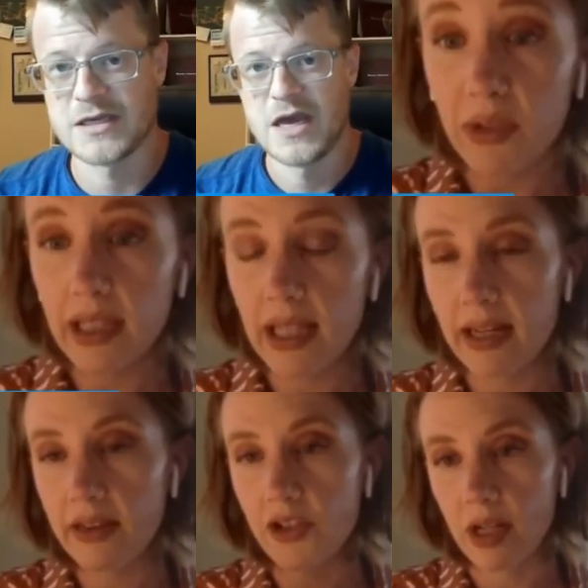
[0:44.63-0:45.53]
I really
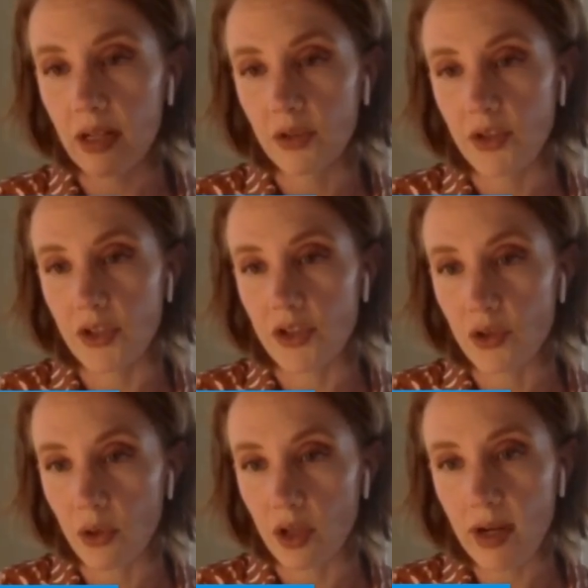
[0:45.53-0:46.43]
like that you're able to
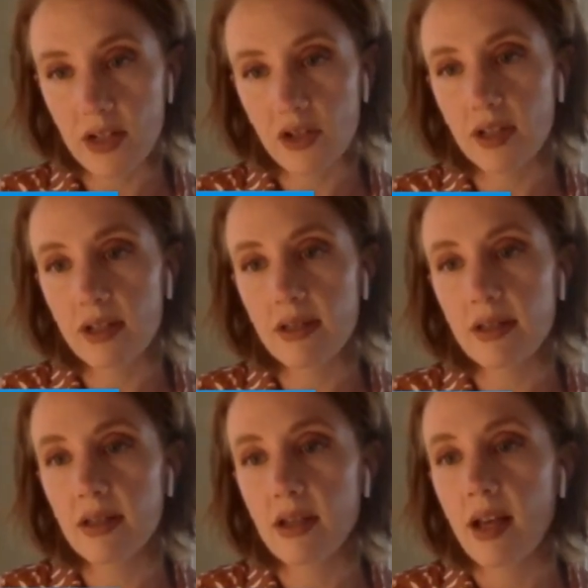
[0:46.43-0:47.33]
store
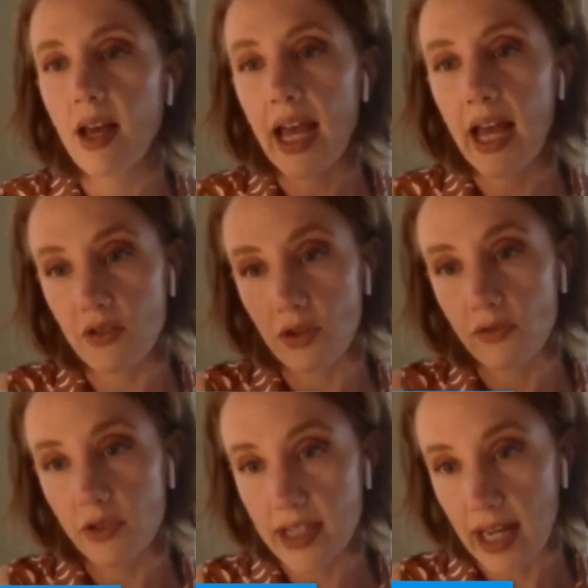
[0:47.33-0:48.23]
questions and sort
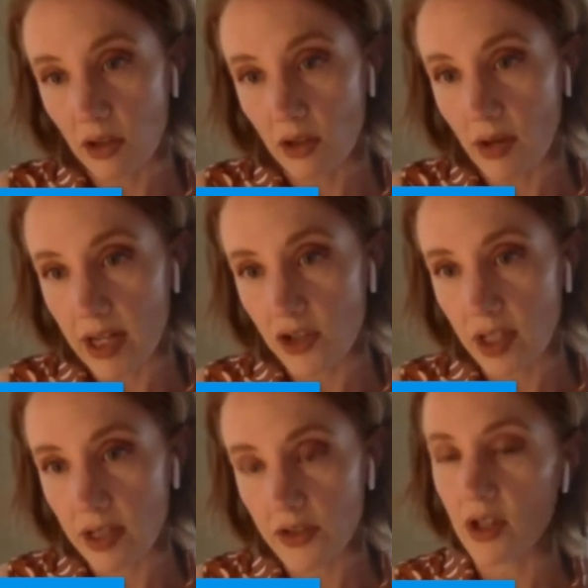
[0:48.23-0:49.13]
of recycle
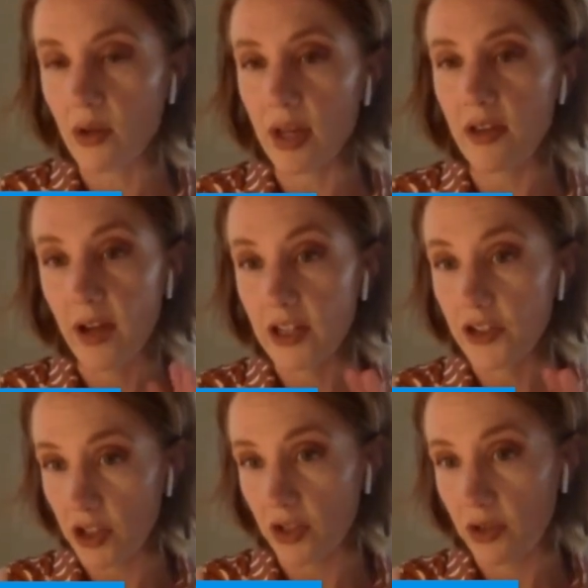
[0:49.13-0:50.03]
questions. So if I
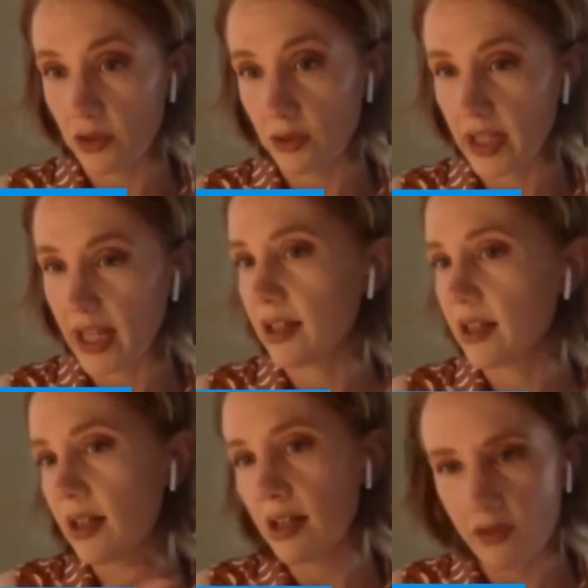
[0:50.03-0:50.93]
do like
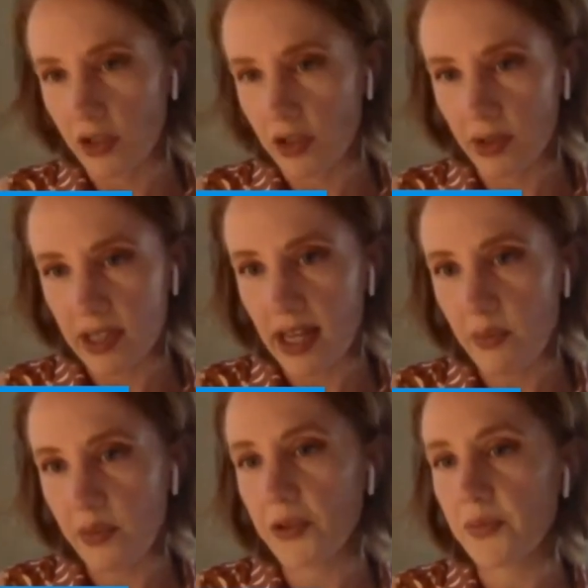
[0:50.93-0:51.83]
a virtual
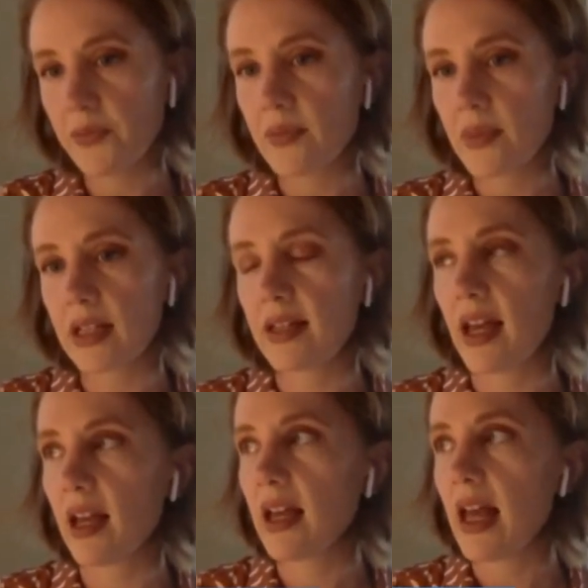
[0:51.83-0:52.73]
escape room, let's
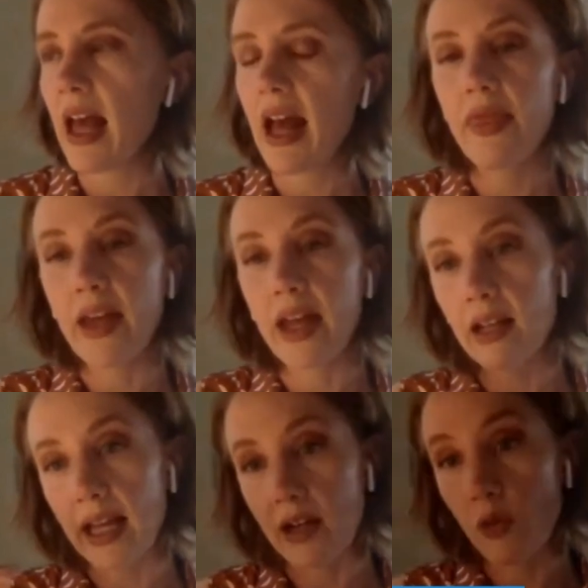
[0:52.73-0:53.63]
say, and then
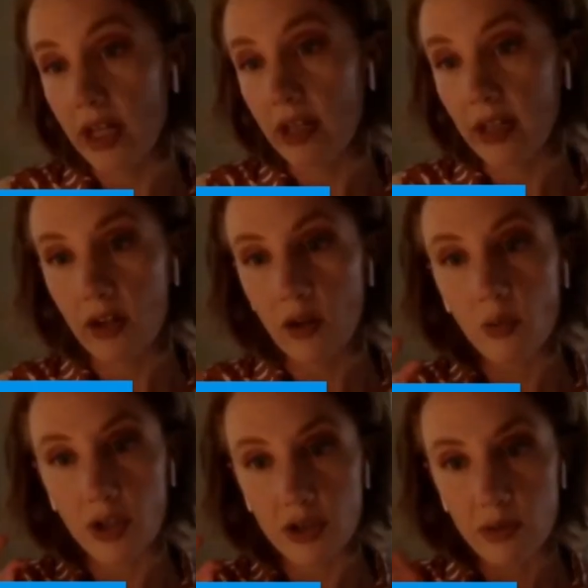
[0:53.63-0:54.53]
like a week later
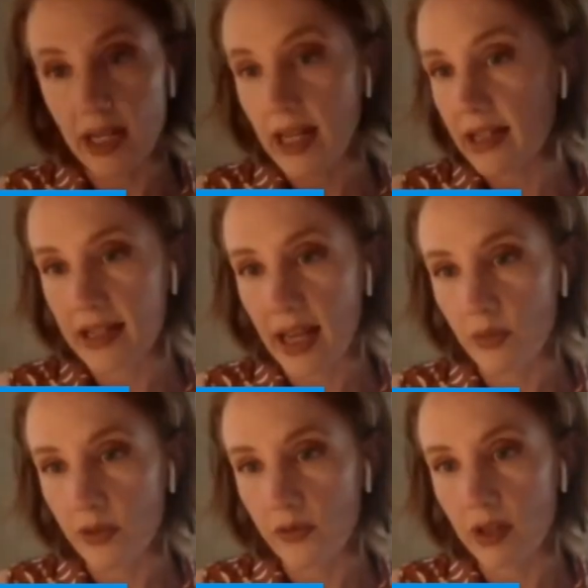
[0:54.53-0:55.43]
we're doing
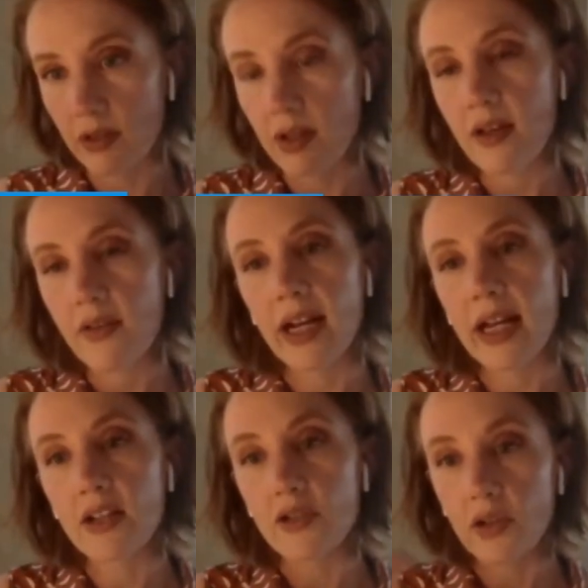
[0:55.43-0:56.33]
exam review, then
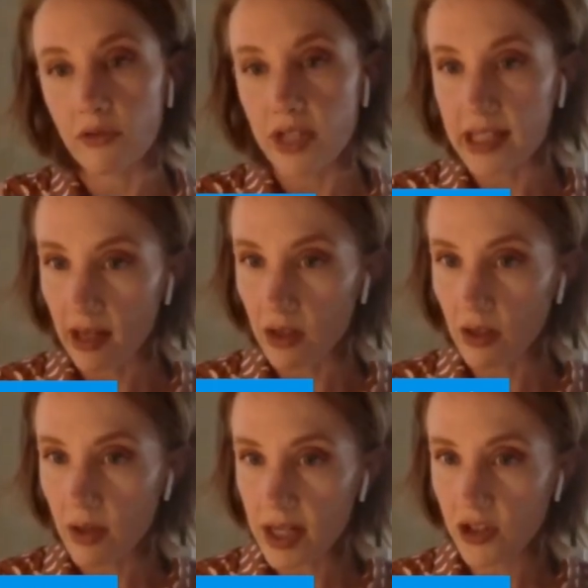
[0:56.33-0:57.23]
I can sort of
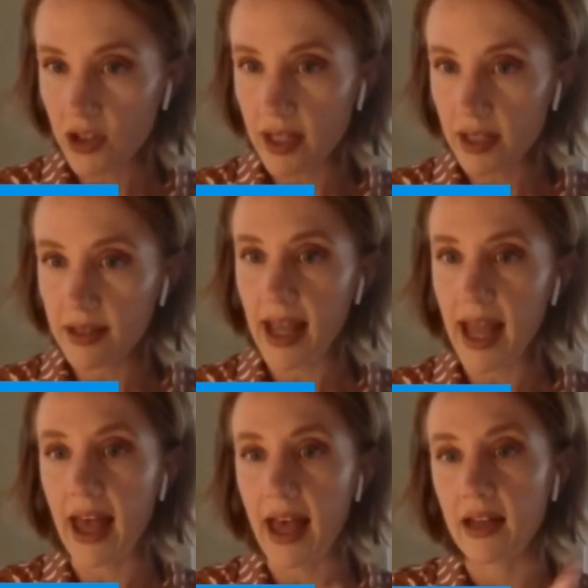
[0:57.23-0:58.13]
recycle questions,
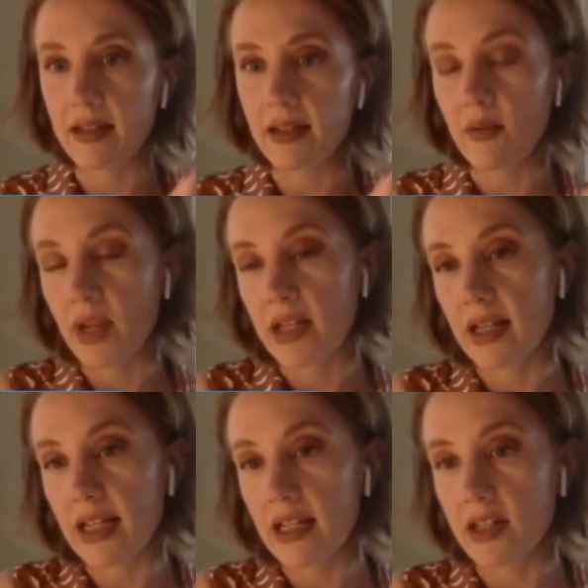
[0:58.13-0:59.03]
and it makes
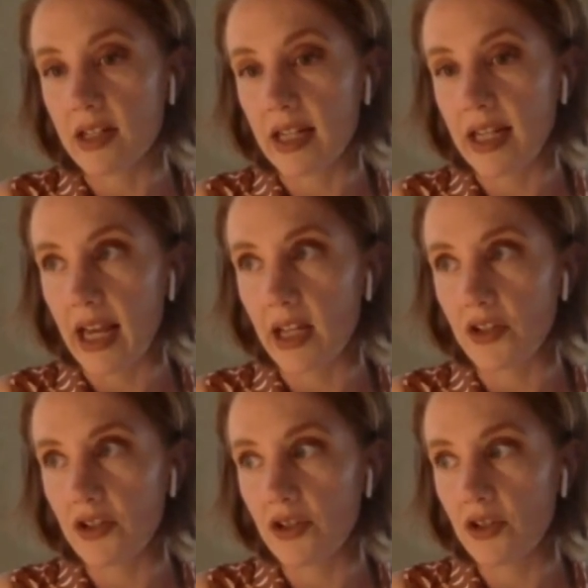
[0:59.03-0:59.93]
it easy to
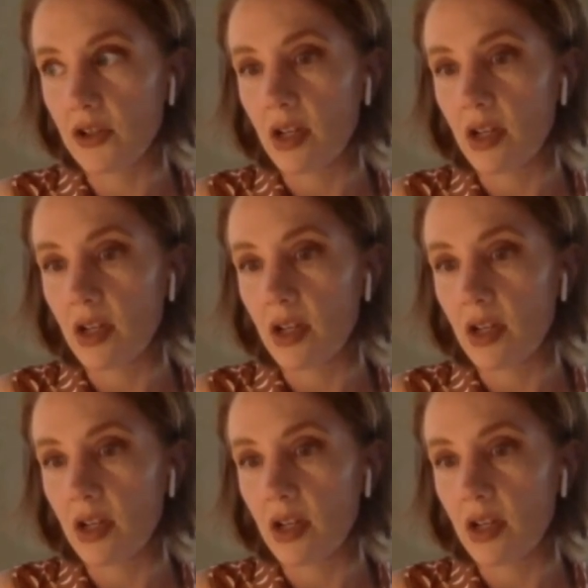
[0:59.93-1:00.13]
gauge,